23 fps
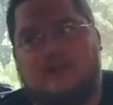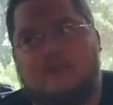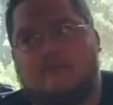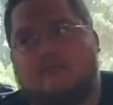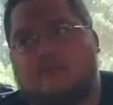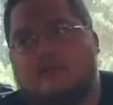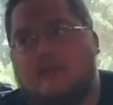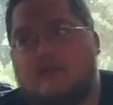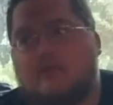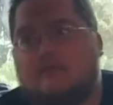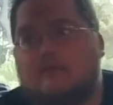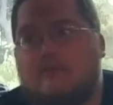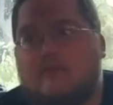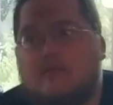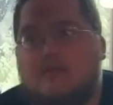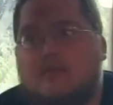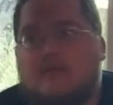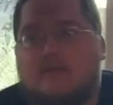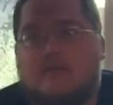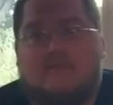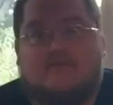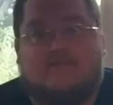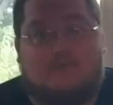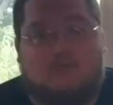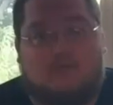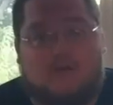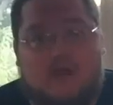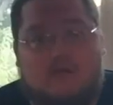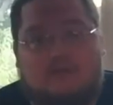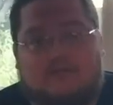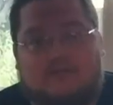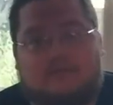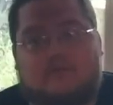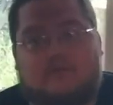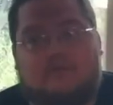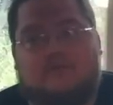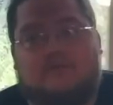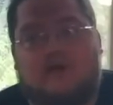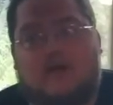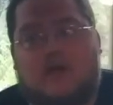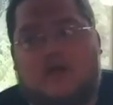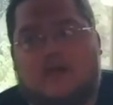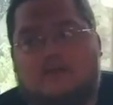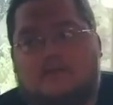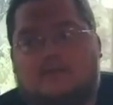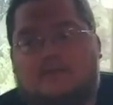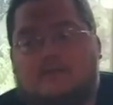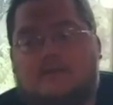I believe, from what I was able to find.